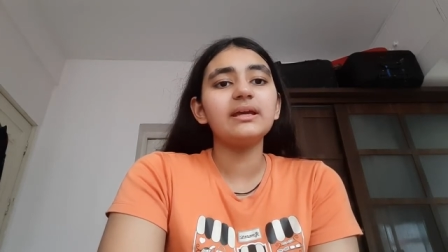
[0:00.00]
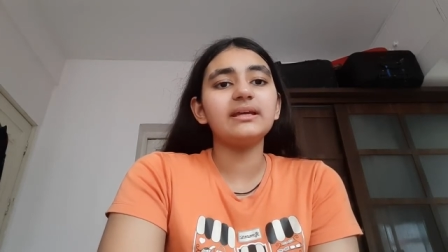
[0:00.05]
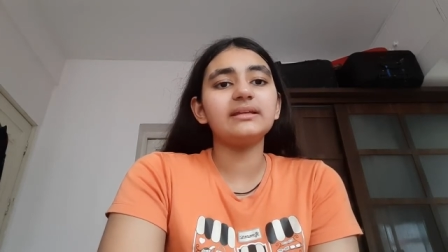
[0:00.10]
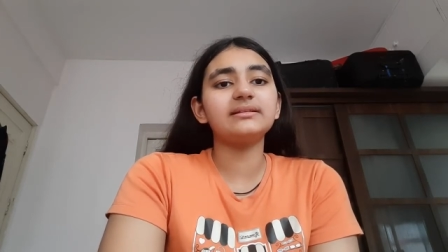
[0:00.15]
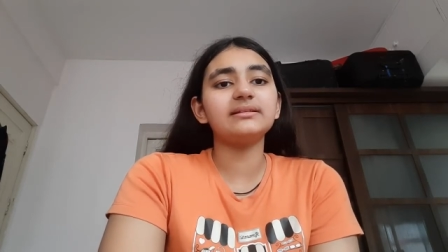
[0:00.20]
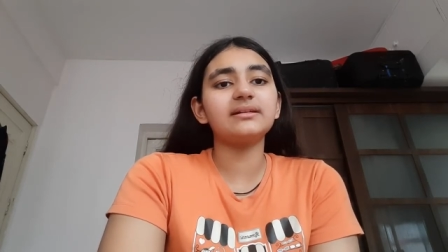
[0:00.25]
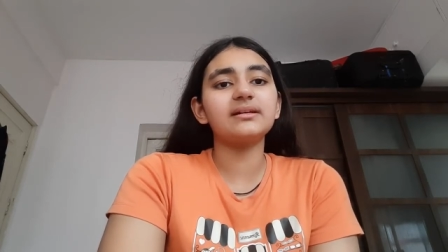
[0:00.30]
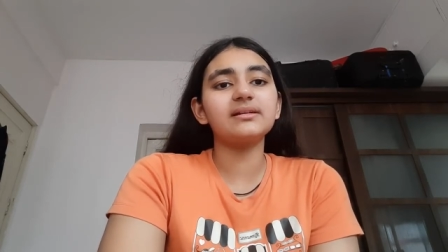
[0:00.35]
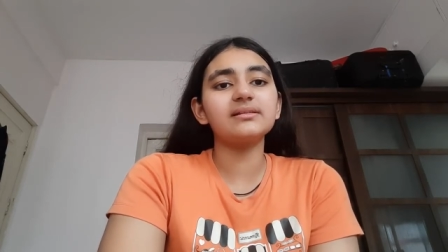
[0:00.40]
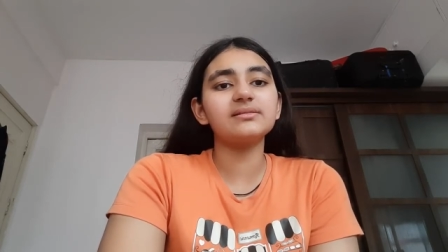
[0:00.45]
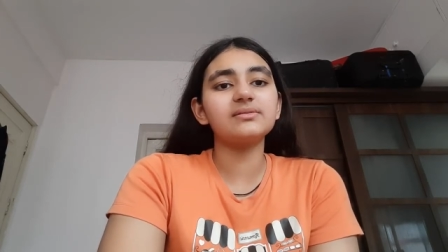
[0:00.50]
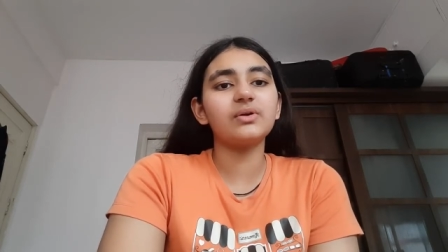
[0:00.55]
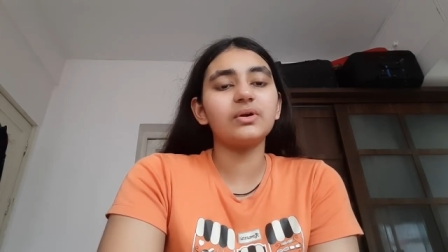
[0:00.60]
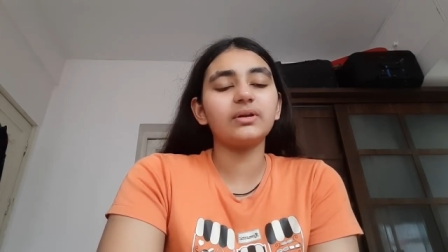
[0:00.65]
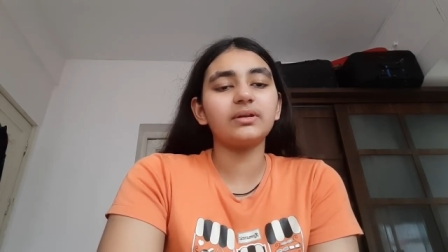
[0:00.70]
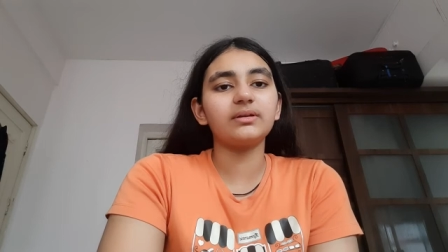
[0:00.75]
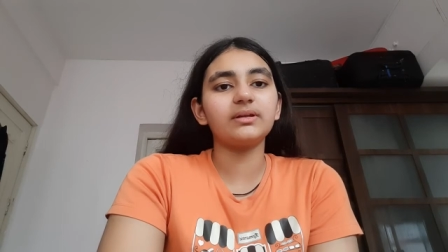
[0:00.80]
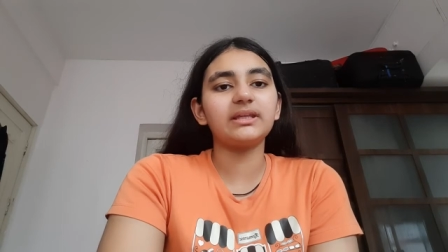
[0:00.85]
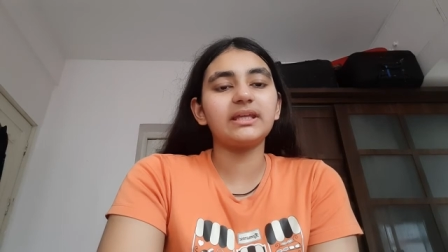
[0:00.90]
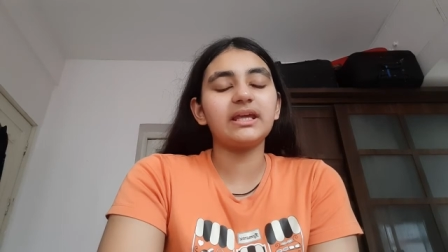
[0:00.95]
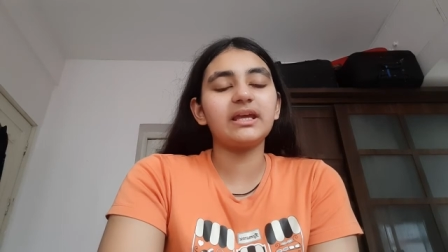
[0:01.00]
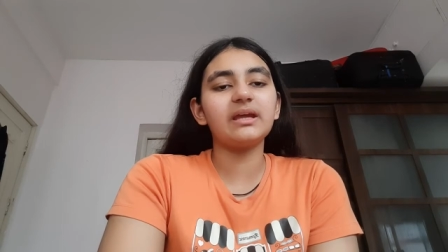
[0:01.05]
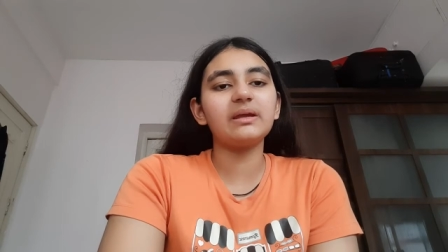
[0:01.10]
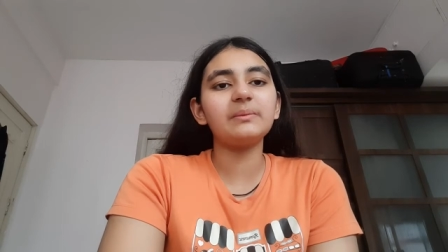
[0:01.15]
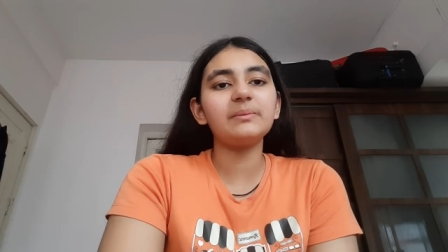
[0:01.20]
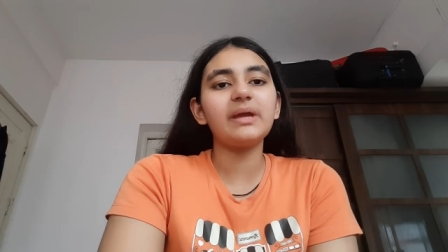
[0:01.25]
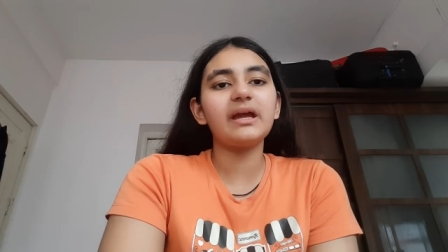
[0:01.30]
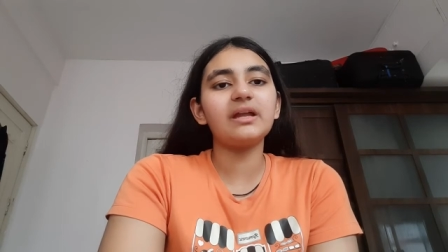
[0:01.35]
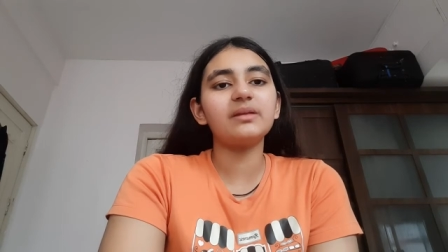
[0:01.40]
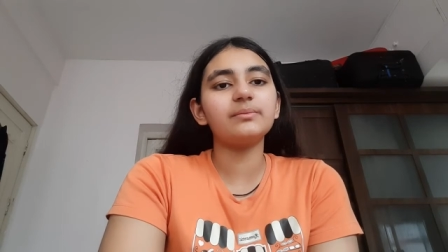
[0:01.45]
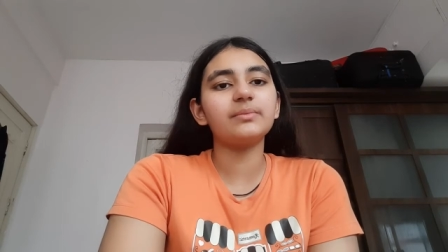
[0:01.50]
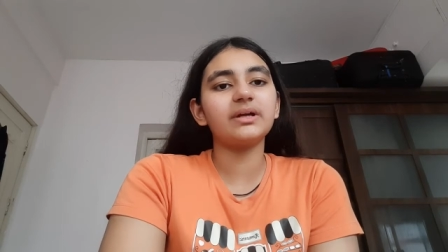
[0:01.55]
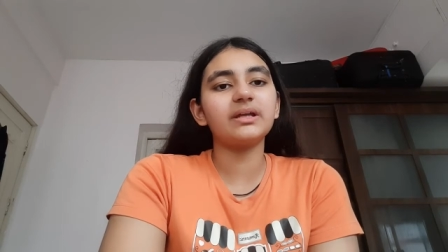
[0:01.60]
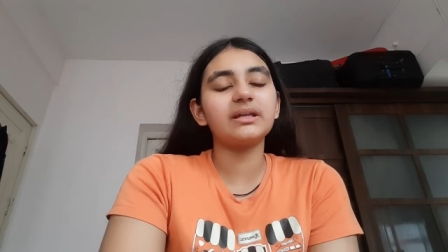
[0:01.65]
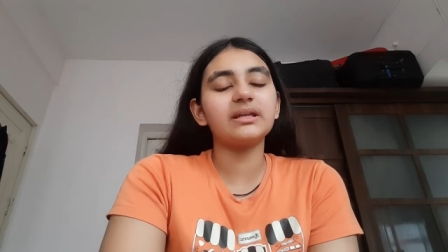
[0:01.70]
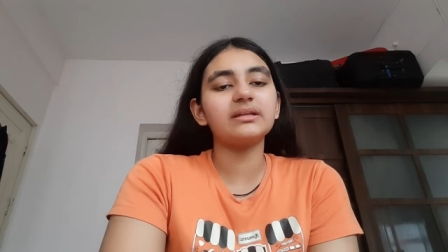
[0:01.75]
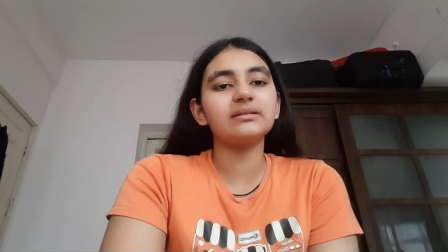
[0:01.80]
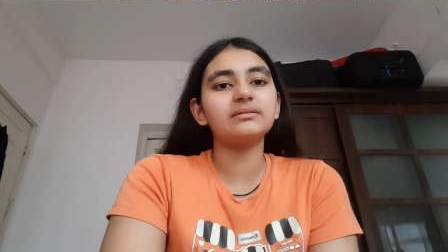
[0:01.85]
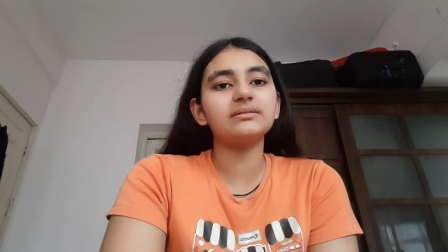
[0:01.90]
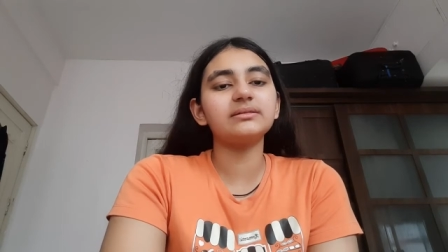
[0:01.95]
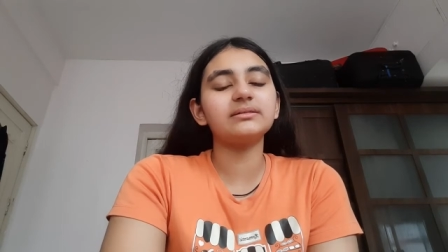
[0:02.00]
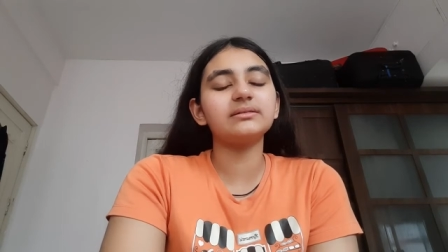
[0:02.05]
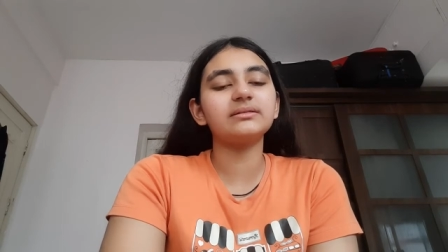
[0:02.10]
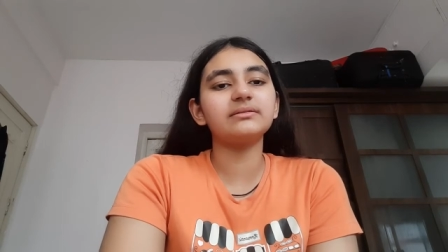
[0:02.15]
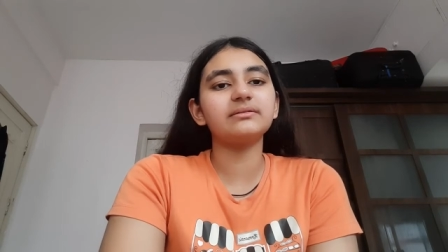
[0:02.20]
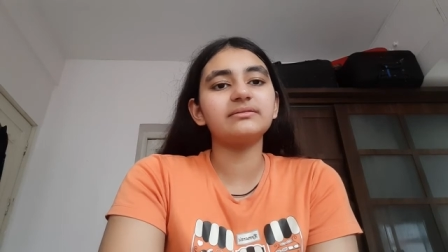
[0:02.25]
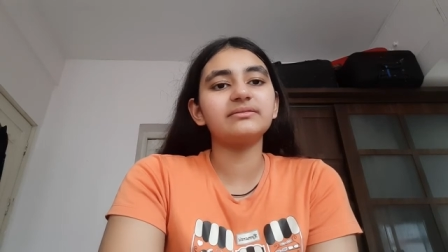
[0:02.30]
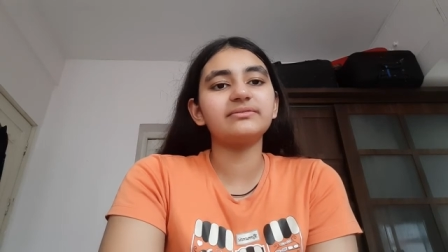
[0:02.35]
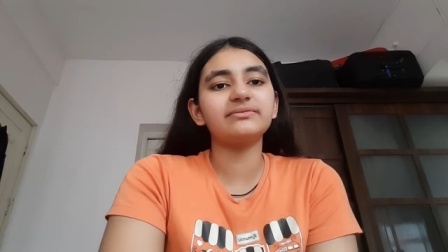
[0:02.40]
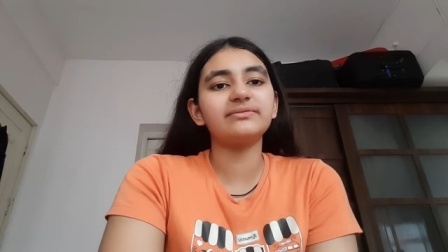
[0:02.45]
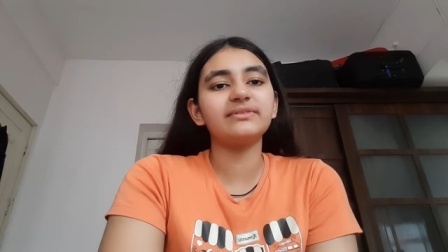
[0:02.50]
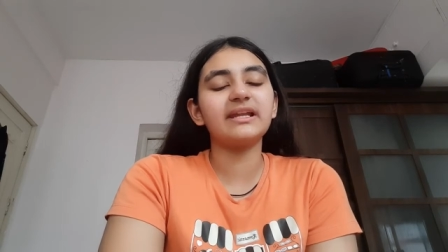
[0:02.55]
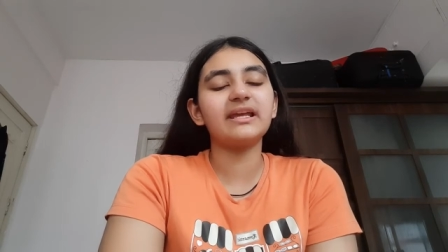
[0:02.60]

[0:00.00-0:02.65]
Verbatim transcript: Indra's daughter came and buried the